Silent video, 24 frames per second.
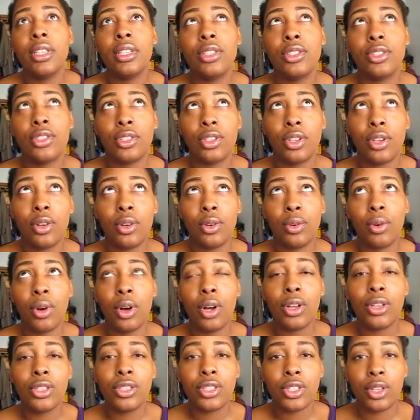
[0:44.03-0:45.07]
So
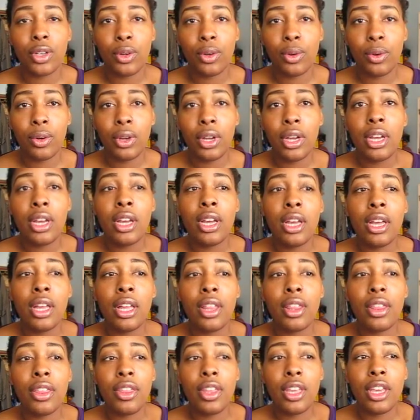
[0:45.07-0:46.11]
also,
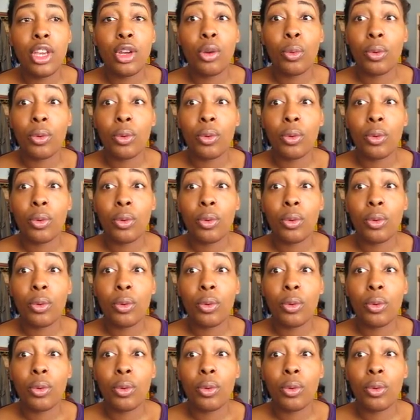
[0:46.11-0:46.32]
the